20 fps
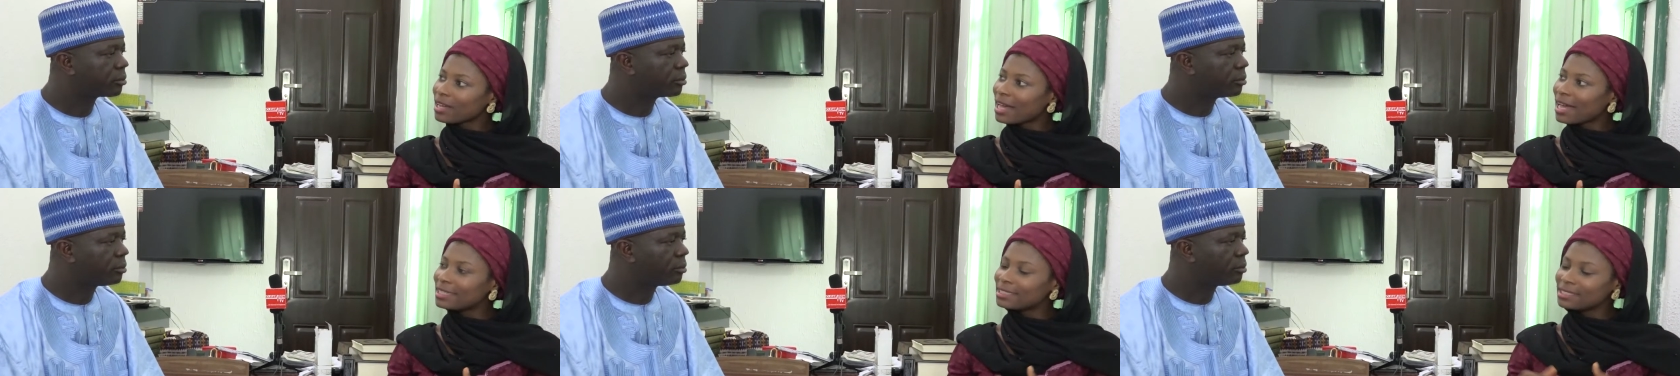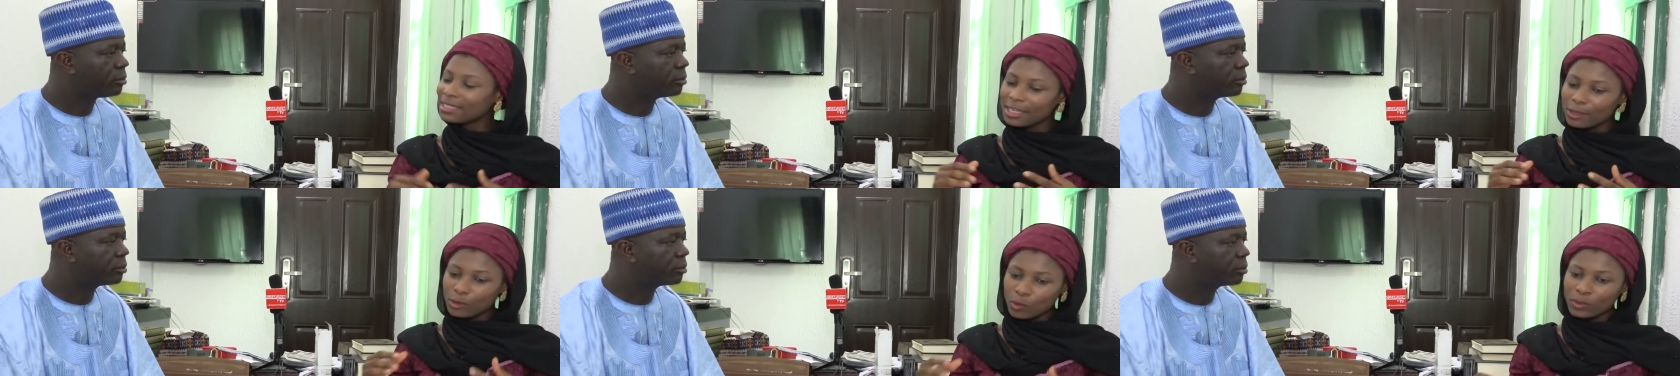
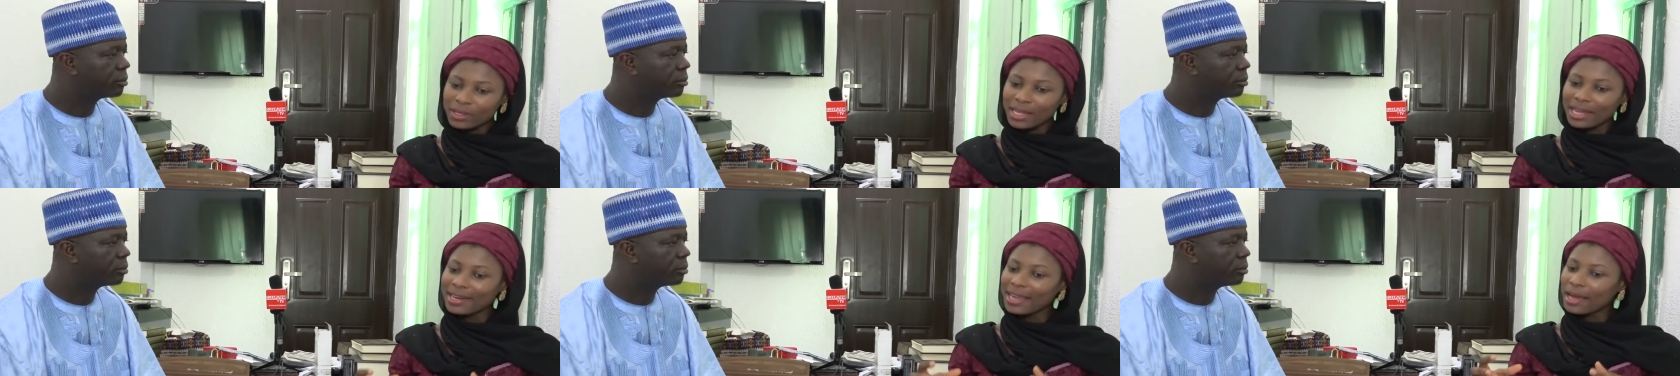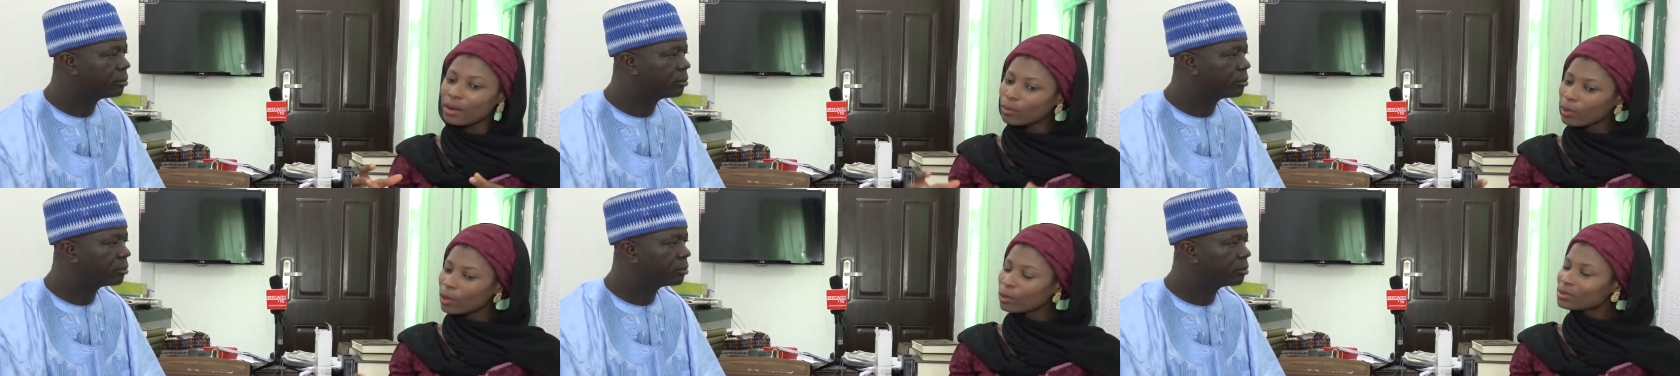Speaker 1: and they know that
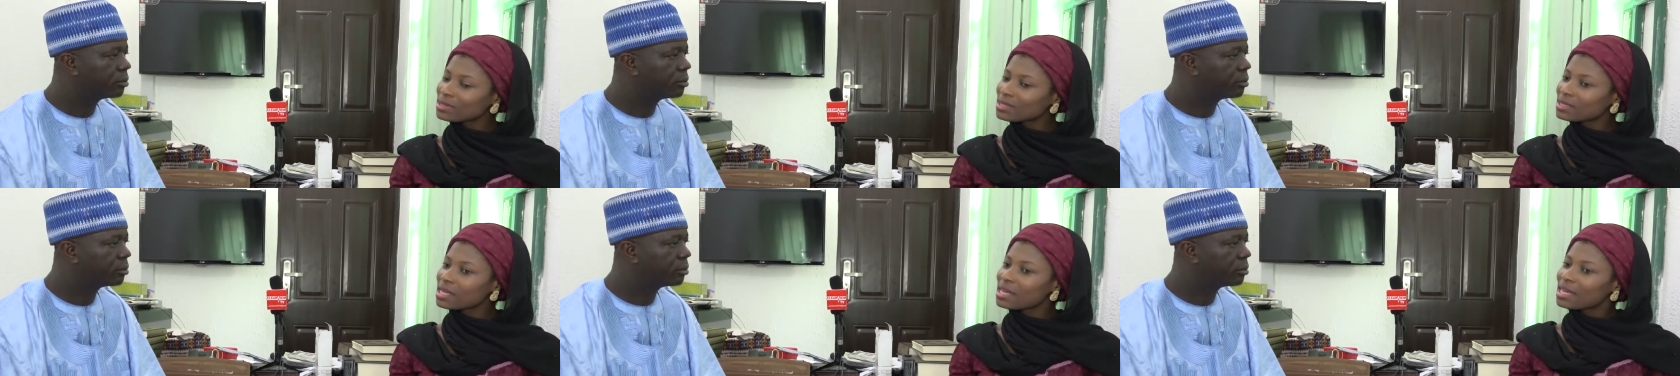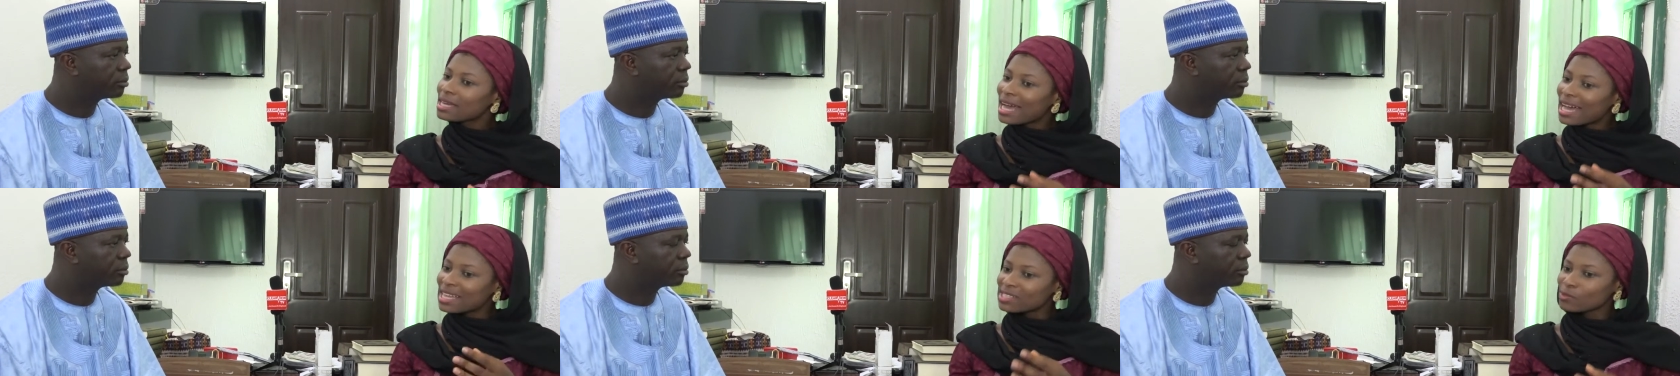their wealth
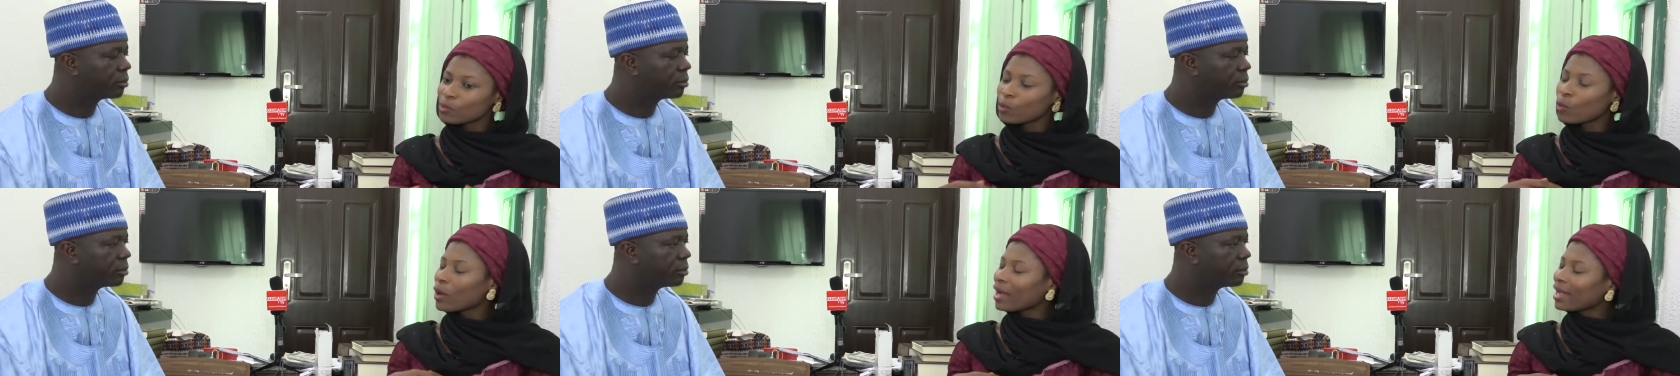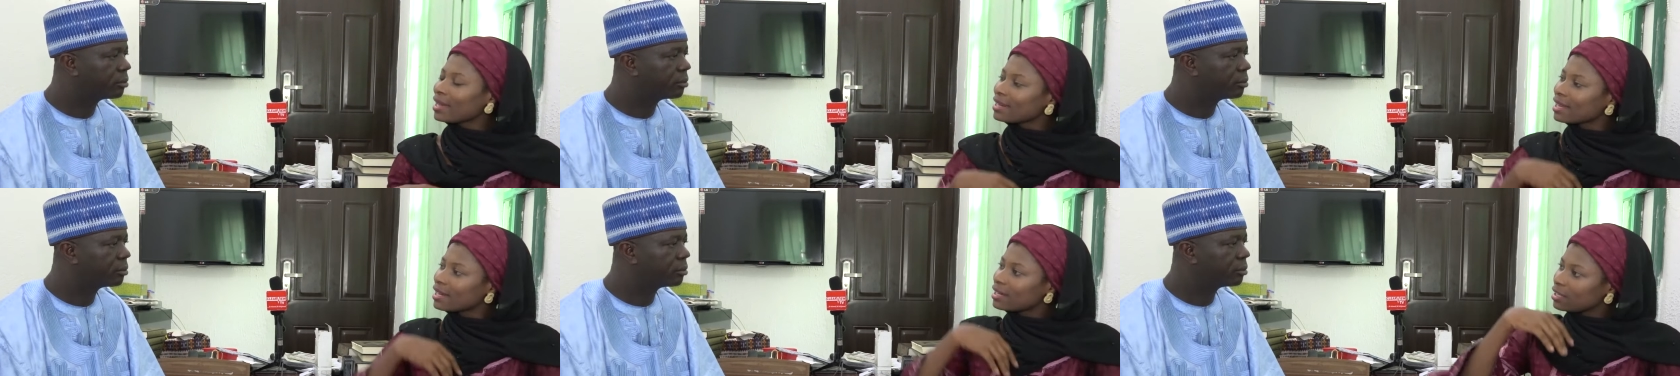has
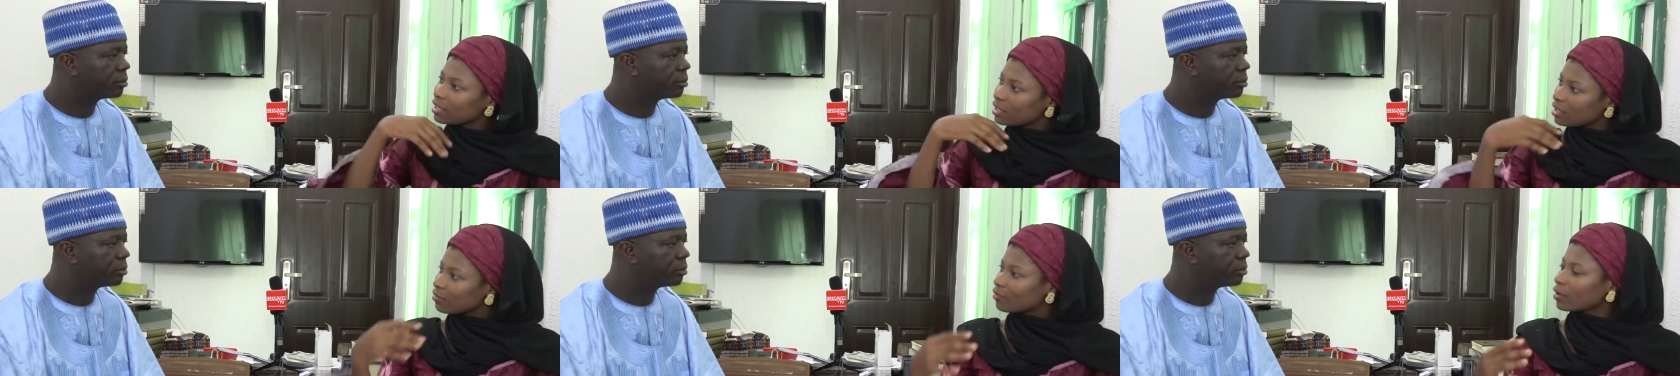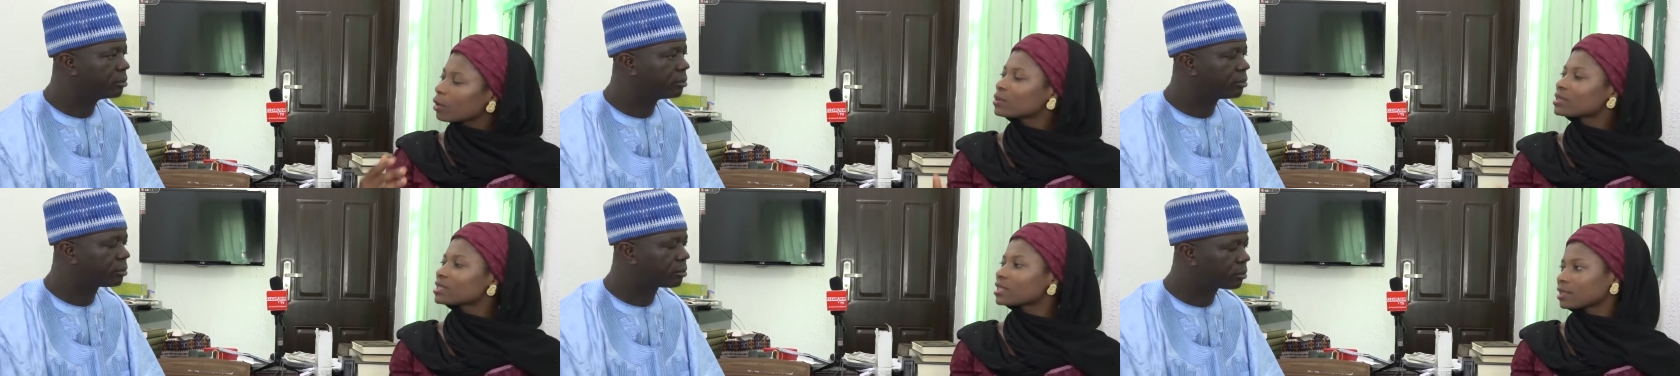required that they give
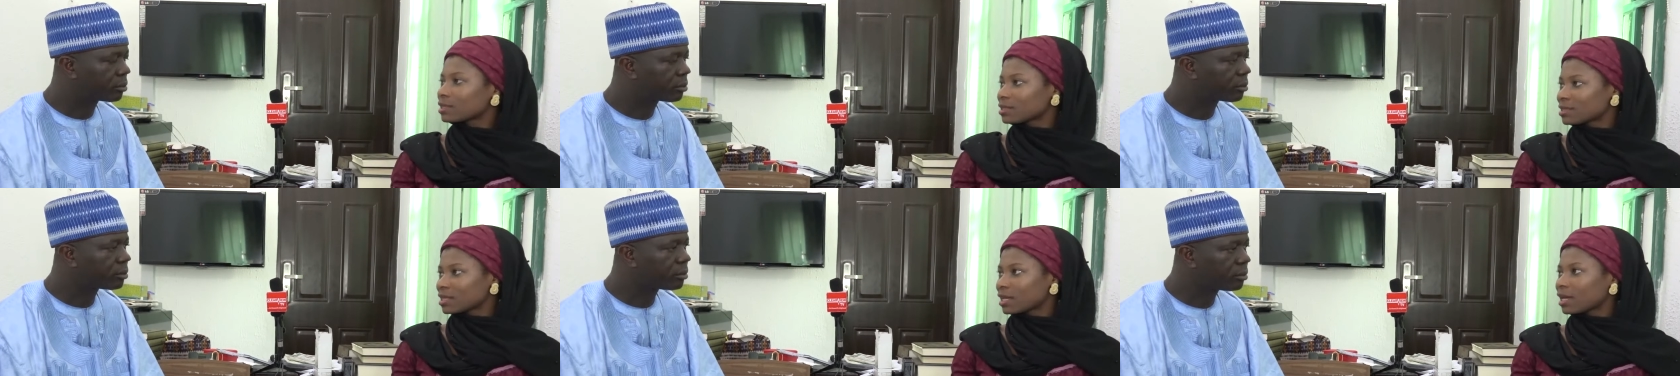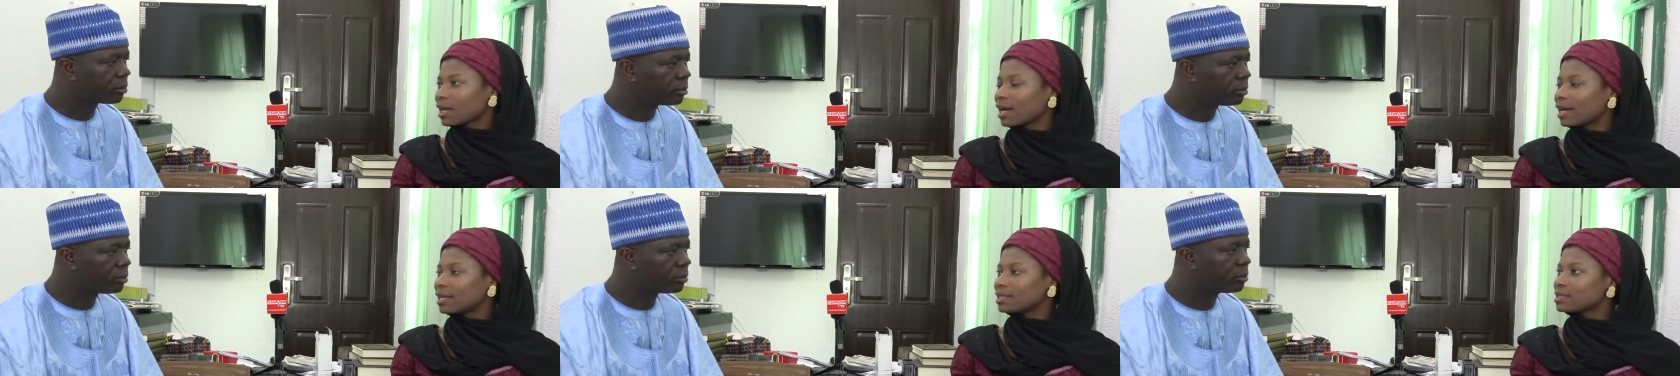out
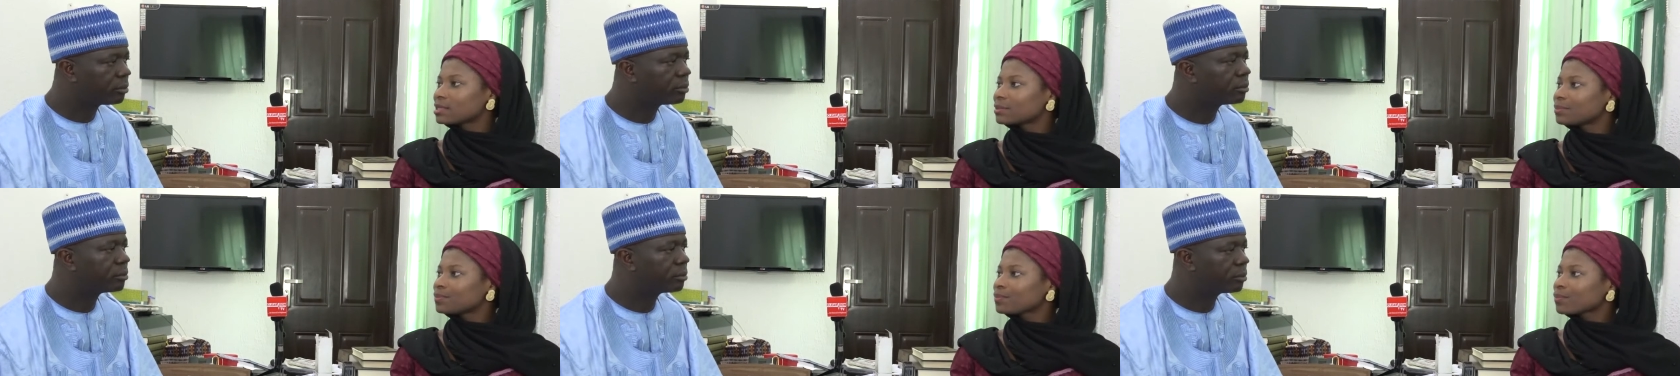zakat.